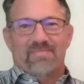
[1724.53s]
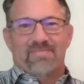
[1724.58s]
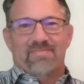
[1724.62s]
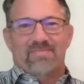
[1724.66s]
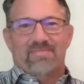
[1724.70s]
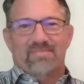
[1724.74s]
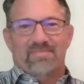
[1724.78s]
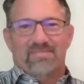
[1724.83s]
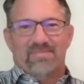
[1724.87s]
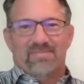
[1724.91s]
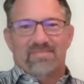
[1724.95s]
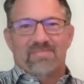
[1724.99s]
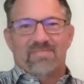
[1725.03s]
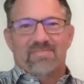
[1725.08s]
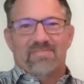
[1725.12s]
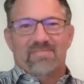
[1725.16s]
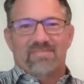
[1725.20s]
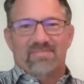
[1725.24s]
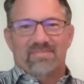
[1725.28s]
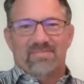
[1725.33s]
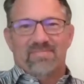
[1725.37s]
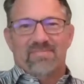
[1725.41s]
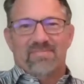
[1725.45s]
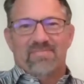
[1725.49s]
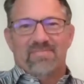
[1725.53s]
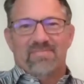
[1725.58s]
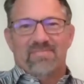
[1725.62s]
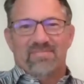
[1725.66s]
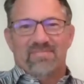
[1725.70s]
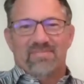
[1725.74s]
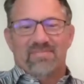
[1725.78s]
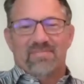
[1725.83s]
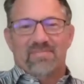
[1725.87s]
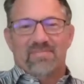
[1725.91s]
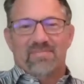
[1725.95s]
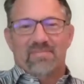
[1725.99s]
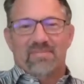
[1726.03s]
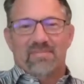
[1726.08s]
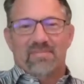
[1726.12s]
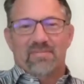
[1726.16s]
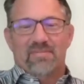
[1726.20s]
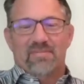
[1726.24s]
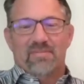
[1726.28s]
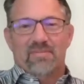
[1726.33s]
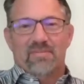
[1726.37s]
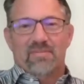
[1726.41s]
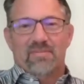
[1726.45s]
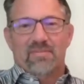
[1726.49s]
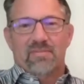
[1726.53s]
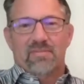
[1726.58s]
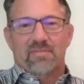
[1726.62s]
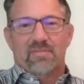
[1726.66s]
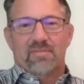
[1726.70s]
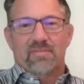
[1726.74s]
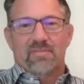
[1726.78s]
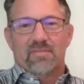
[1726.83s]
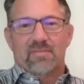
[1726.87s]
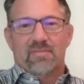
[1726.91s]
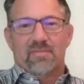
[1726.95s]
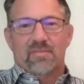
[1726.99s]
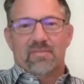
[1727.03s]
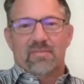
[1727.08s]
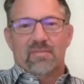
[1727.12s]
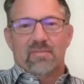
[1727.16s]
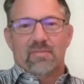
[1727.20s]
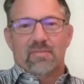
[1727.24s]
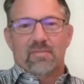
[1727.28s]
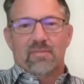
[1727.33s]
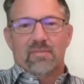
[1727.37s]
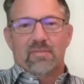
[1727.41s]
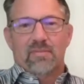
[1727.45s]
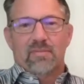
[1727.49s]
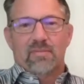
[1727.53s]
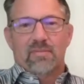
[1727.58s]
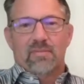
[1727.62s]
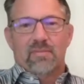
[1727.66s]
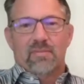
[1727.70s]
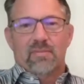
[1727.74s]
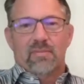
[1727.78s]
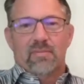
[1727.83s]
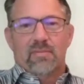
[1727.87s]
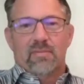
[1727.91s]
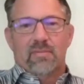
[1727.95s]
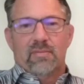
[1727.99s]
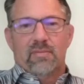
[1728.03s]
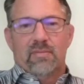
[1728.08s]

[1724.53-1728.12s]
[no speech]